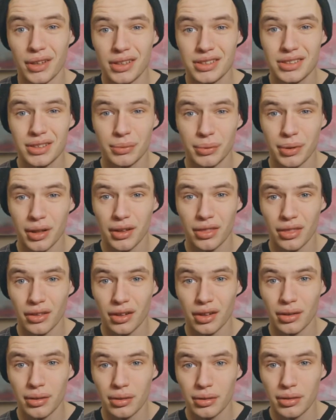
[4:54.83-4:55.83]
this with
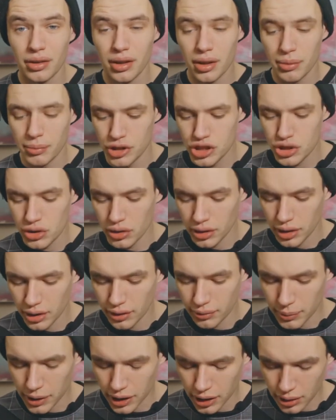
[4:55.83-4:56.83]
the majority
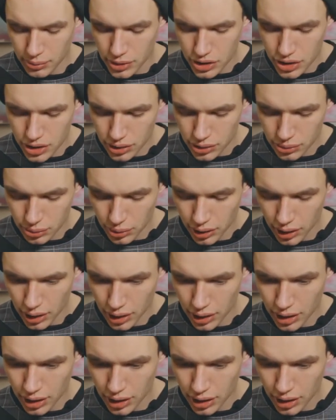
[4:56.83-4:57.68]
of my images, where I